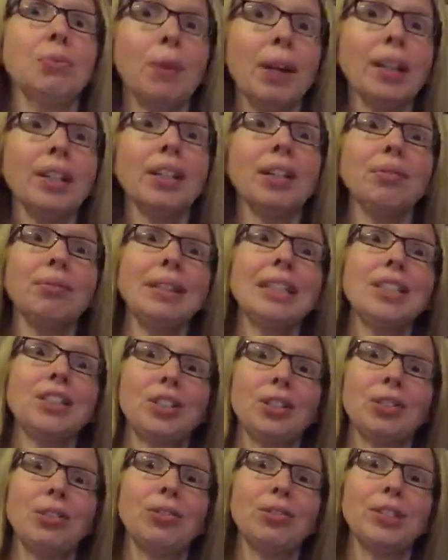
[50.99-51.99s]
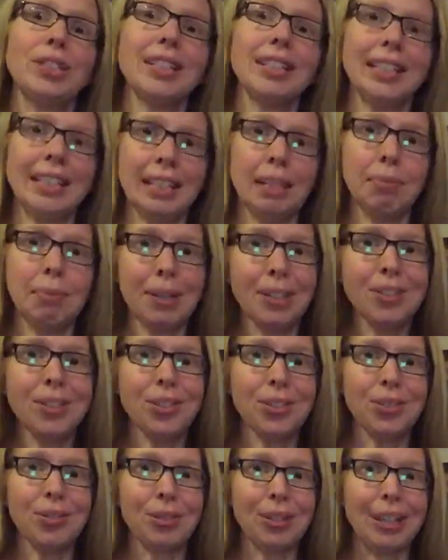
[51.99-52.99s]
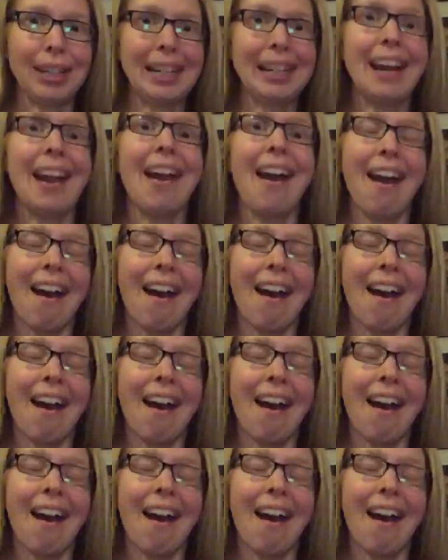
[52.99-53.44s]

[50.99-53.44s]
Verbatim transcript: what could we do to keep a story